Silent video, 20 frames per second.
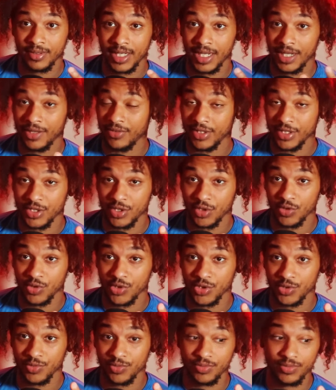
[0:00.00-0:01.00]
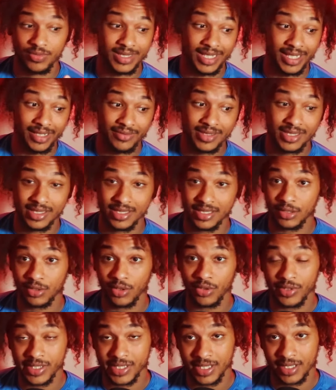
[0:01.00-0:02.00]
I already told you, Deiveson's
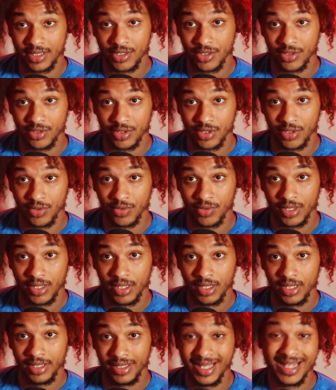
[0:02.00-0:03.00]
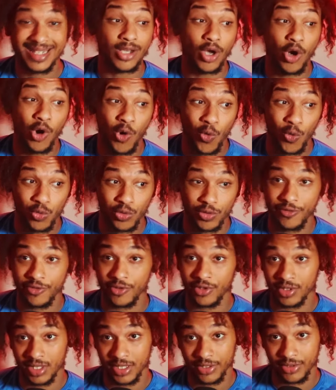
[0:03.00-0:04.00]
36 years old. That's old
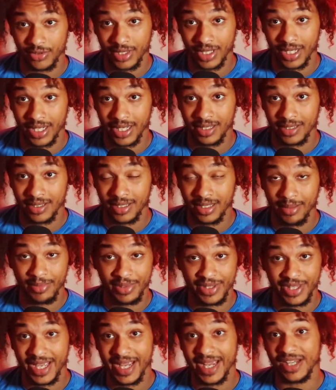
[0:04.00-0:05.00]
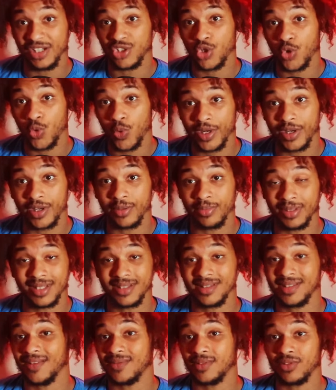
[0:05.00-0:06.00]
for a little guy. I mean, they age quicker
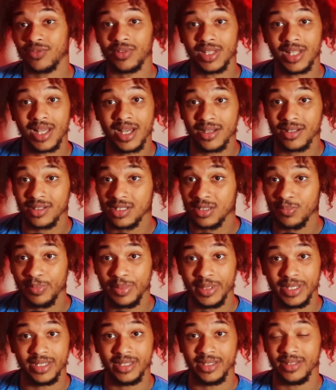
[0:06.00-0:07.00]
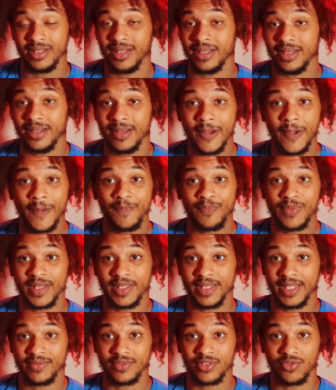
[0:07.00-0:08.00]
because they have to rely on speed and,
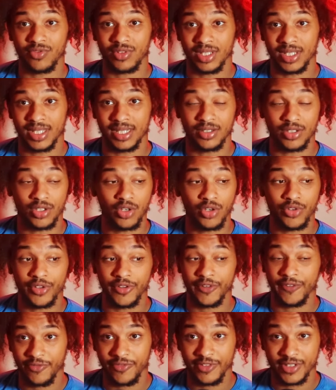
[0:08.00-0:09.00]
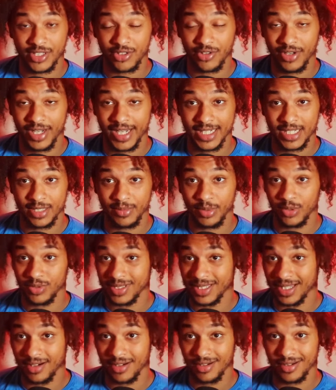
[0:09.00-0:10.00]
and they have to rely on all their physical
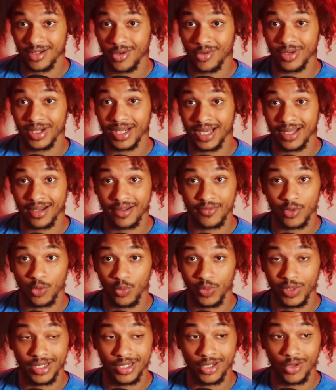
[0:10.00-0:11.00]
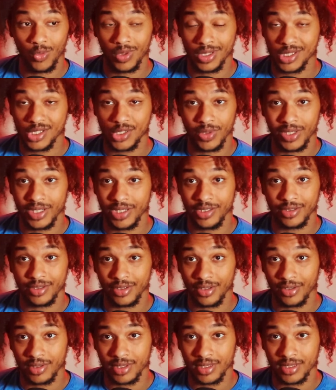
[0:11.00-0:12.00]
attributes that are going out of the window once you hit your
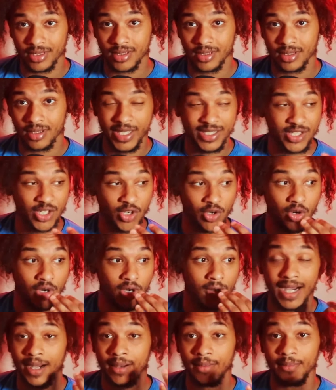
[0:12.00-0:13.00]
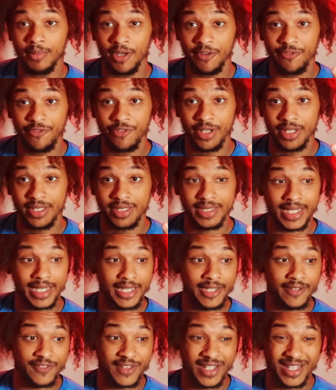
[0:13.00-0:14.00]
30s. And so I'm afraid
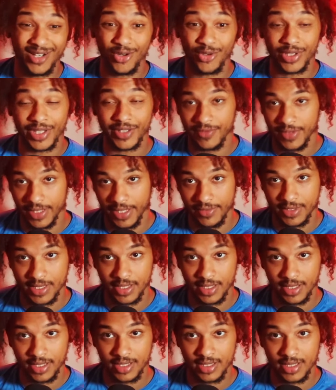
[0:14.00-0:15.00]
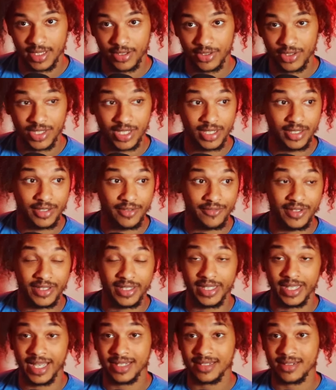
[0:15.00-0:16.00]
that if they don't give Deiveson this title shot, if
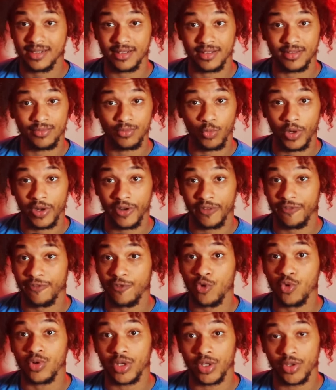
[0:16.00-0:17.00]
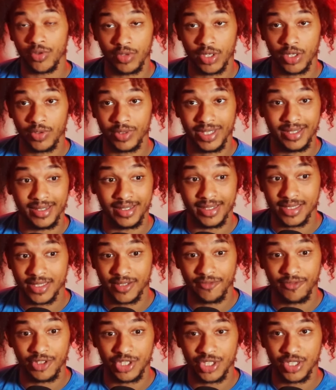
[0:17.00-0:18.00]
he has to win four in a row in this
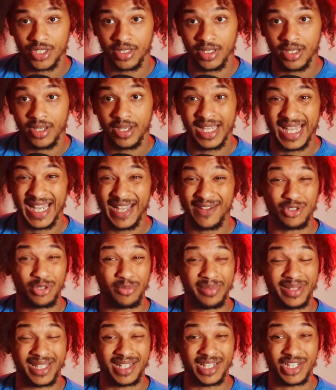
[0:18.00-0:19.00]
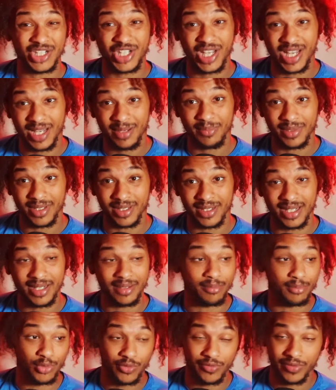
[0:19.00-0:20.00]
division after being a champion
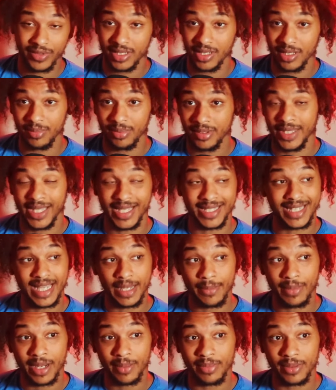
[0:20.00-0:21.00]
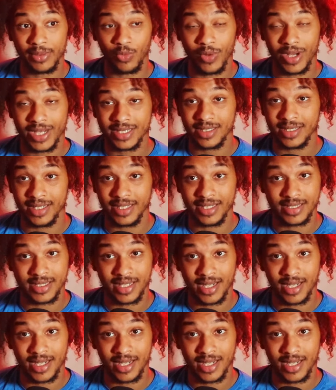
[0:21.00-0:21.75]
and moving up, that they might be wasting his